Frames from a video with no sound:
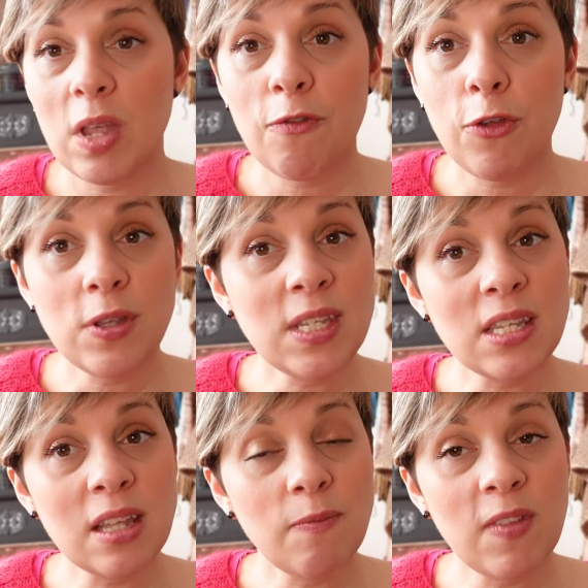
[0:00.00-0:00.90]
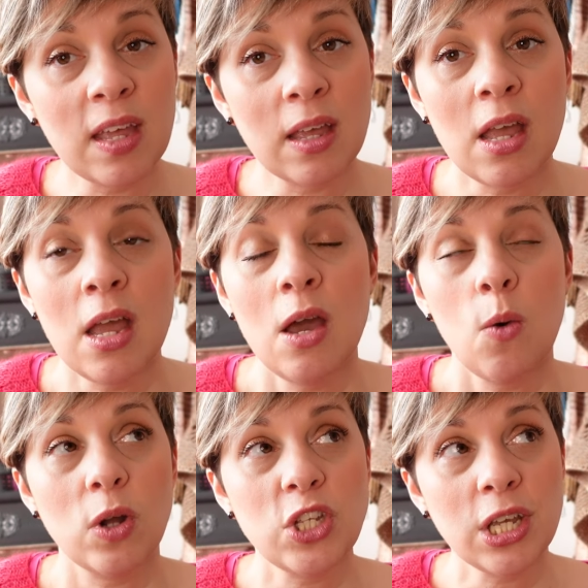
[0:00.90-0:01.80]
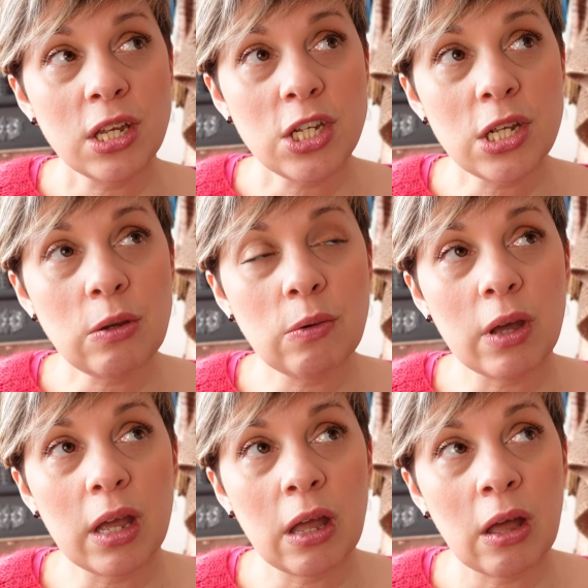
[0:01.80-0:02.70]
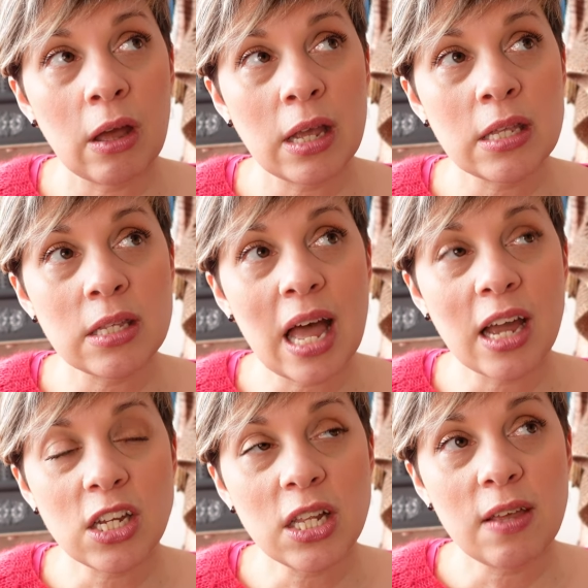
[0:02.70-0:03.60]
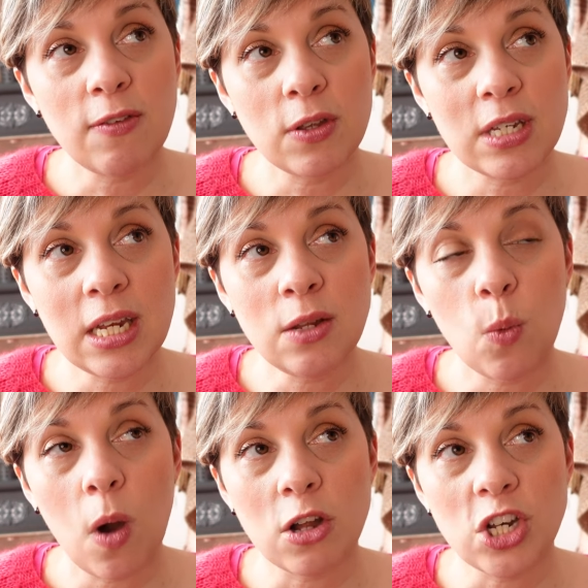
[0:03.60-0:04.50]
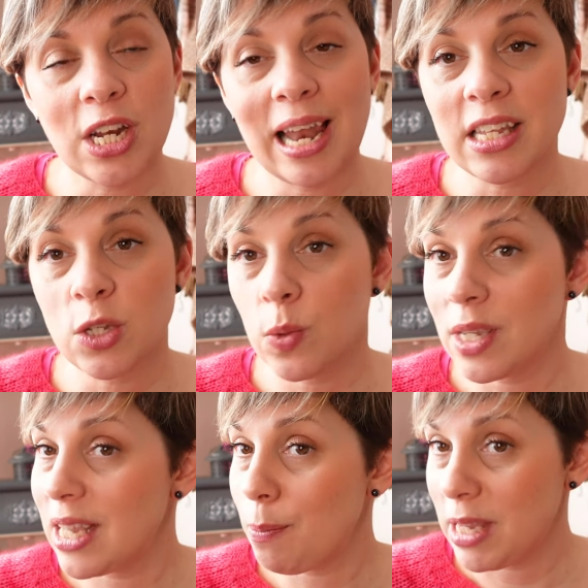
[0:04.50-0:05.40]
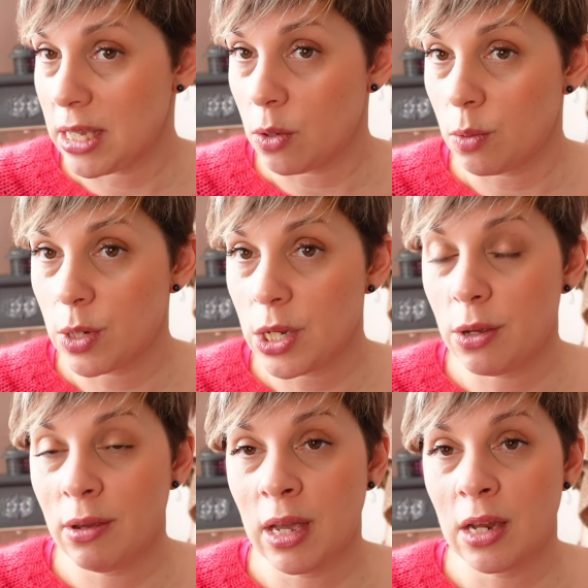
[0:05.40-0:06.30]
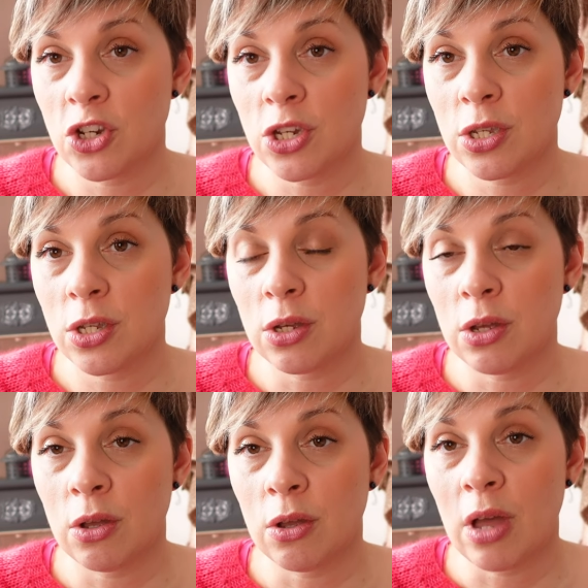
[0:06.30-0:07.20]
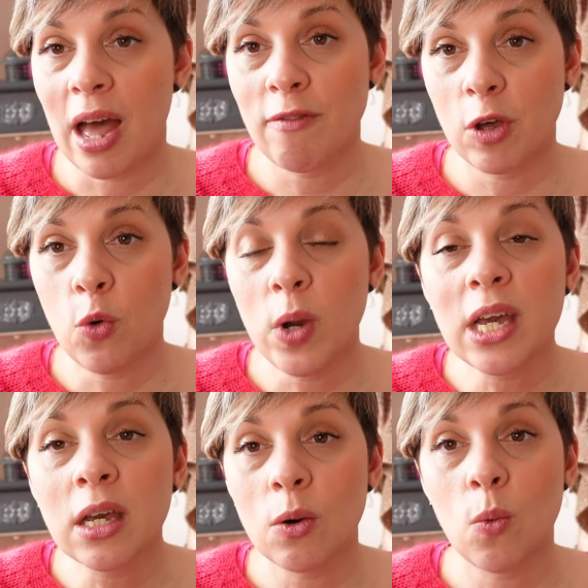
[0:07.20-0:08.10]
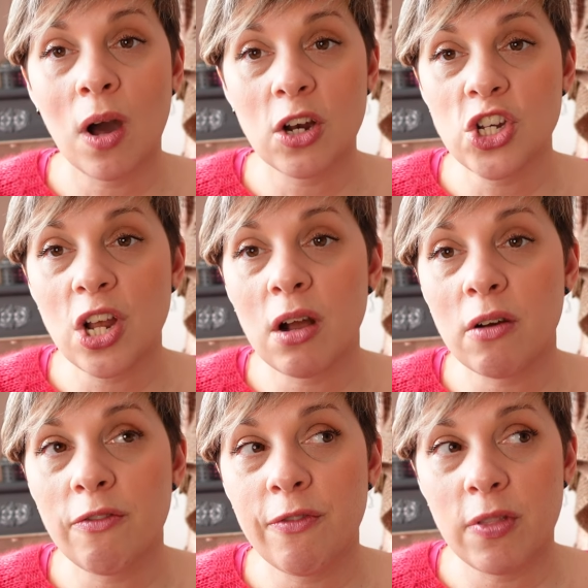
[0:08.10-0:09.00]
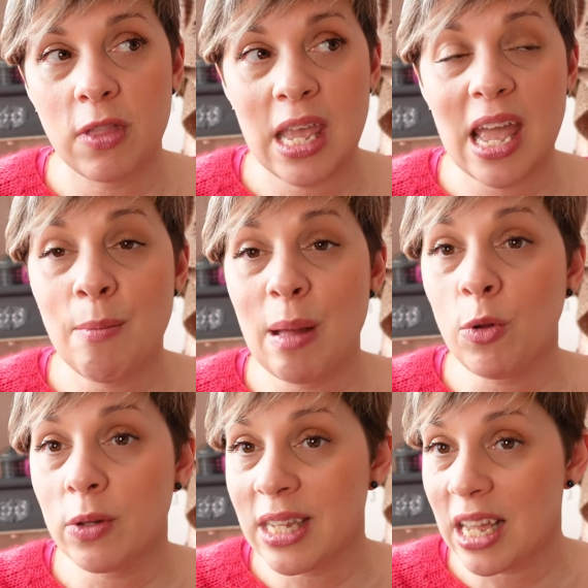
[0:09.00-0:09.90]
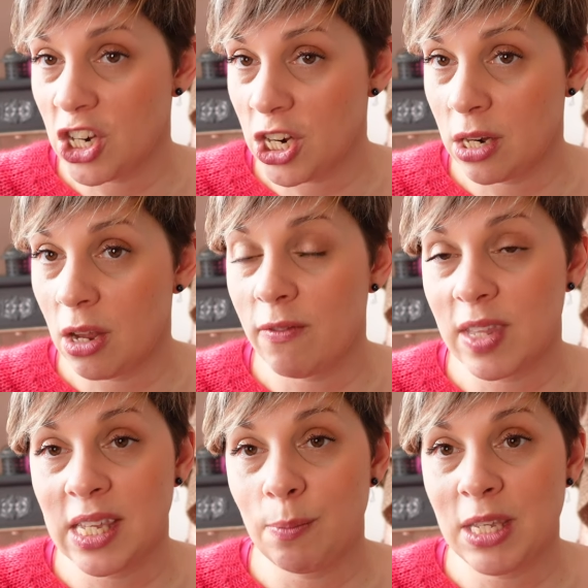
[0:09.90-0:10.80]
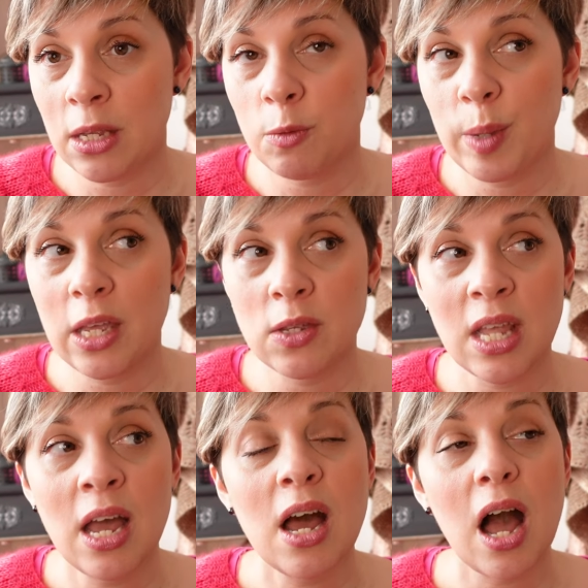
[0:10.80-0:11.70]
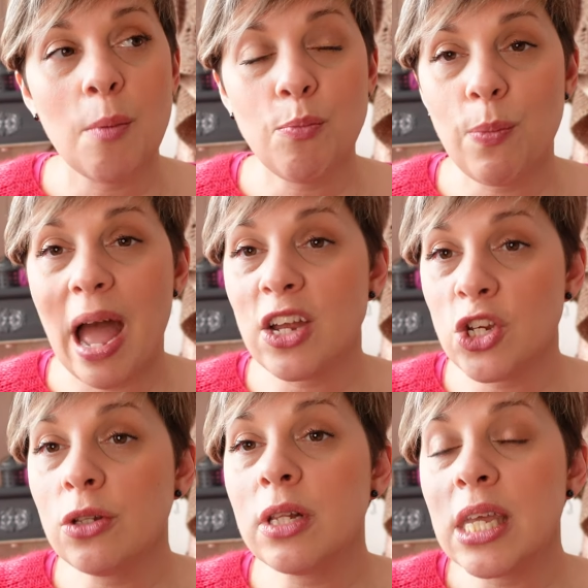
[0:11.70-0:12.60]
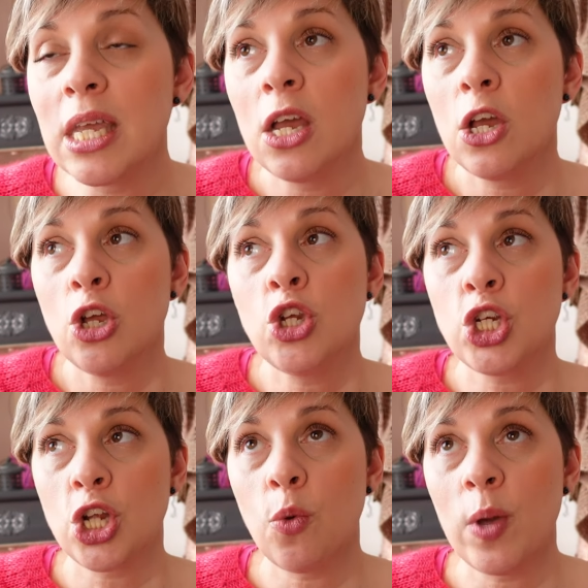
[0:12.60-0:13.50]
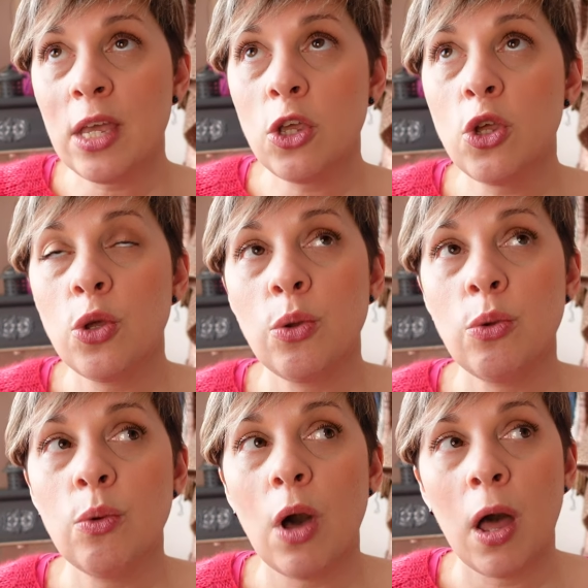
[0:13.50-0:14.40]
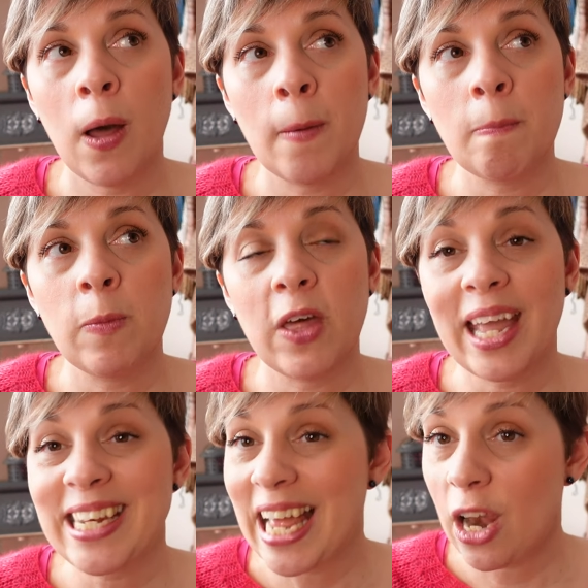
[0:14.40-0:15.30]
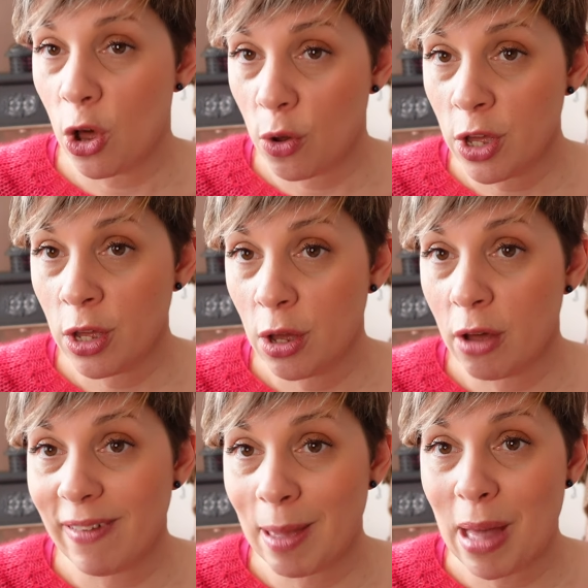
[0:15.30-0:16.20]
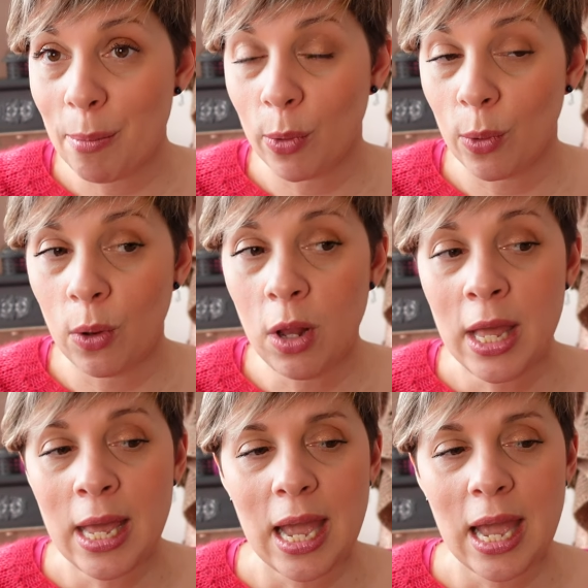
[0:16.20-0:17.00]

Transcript: If you see something, what you can do is actually, if you didn't watch last week's episode, you can just have a quick watch of the Aimable section of this episode, because I'm actually showing you the catalogue of Aimable.